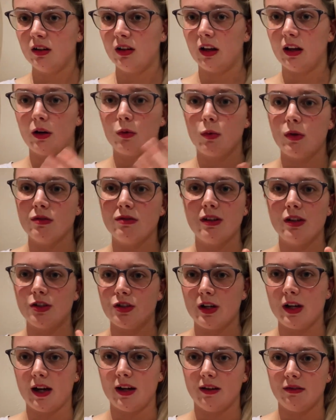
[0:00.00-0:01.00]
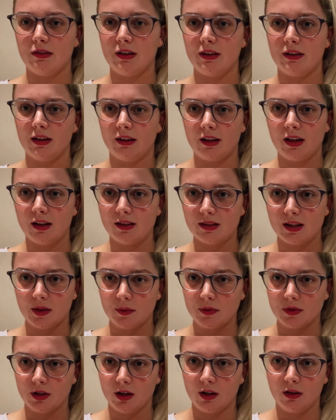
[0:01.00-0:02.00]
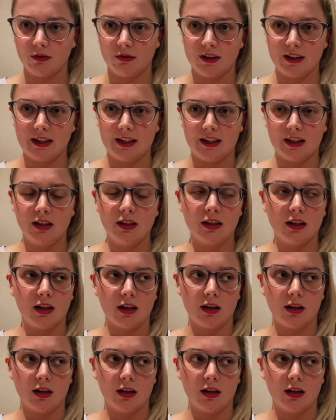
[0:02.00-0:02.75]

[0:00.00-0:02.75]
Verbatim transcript: like we've literally had everything except snow really.